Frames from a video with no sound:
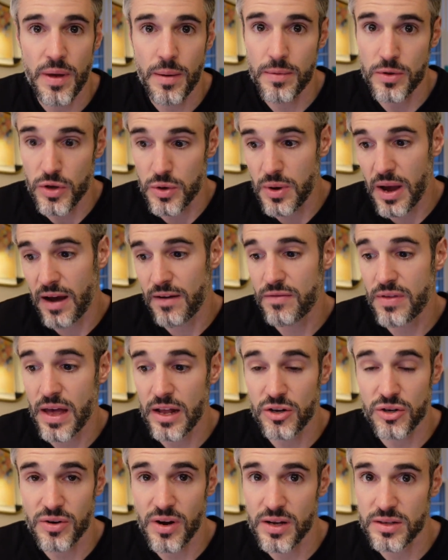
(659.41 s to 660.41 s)
them and you have
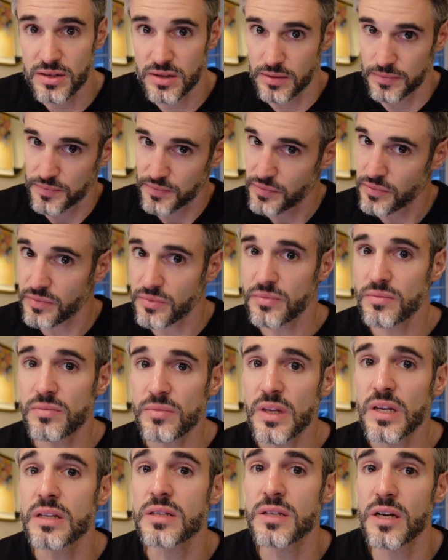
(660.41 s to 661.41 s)
that trust,
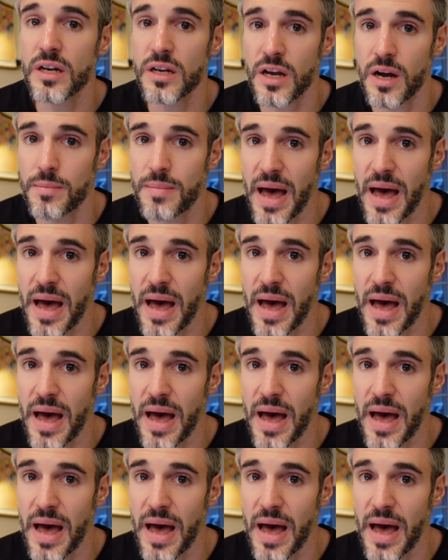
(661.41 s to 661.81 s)
it's going to come